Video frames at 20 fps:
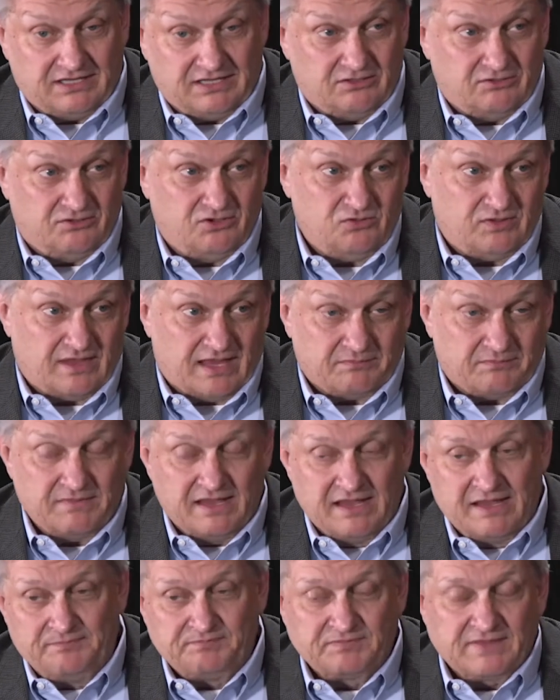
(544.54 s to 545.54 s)
the money to do
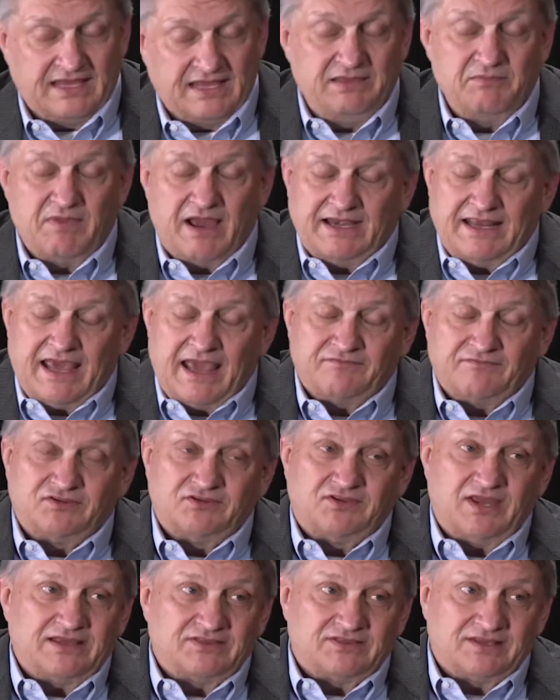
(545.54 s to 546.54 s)
that. He might
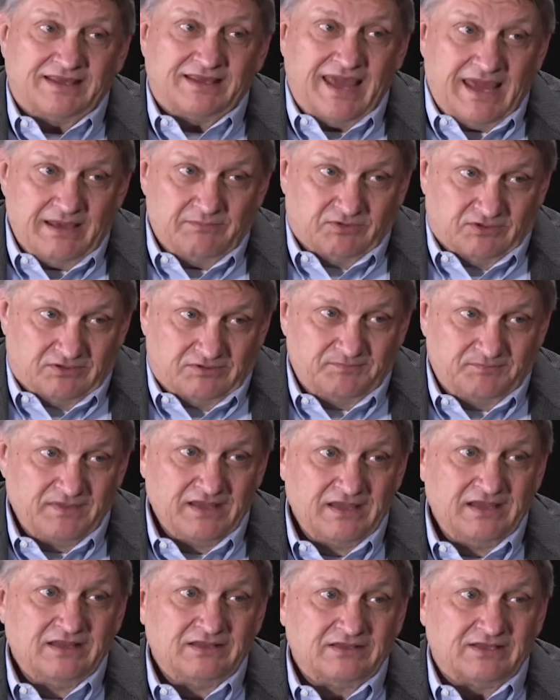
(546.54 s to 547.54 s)
have to take the
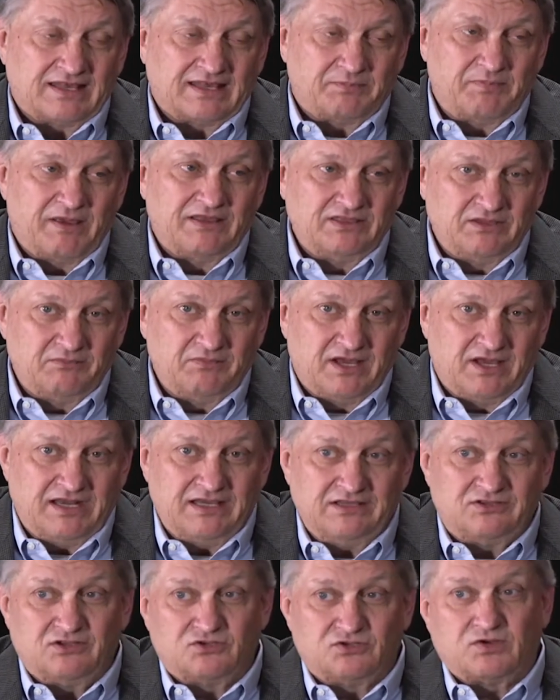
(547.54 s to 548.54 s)
gamble to spend the
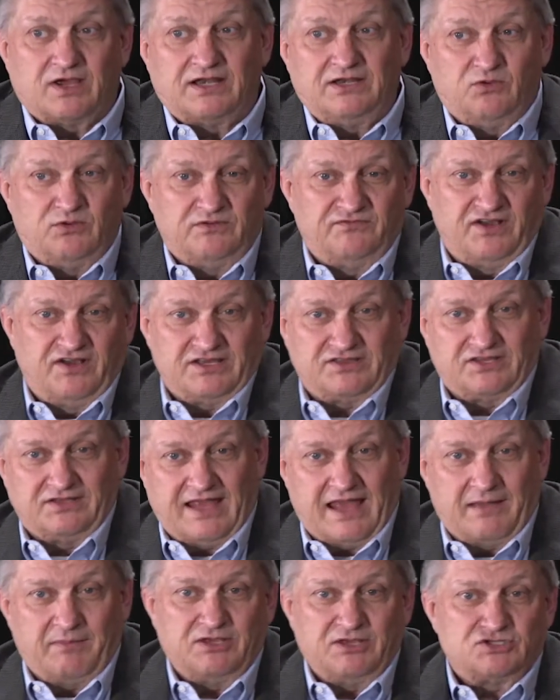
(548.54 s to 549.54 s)
money to try to inflict
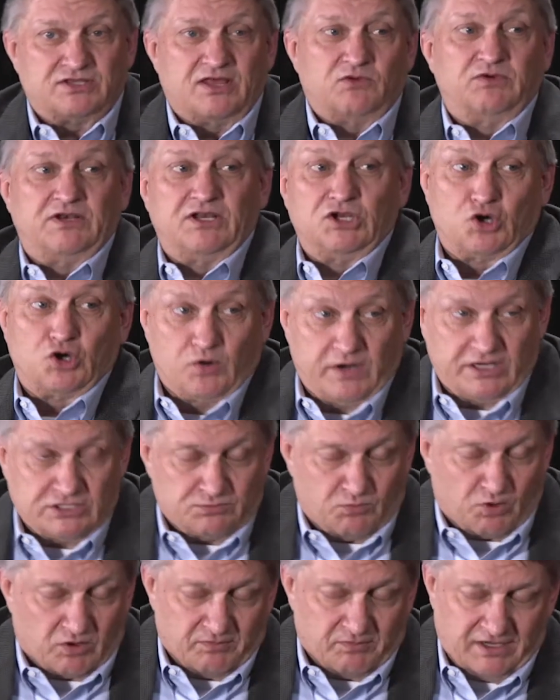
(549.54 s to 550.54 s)
the damage that would
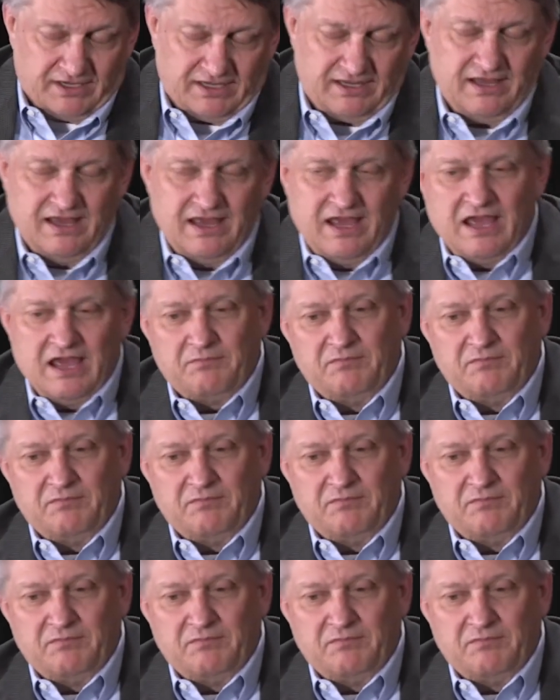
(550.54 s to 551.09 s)
encourage more money.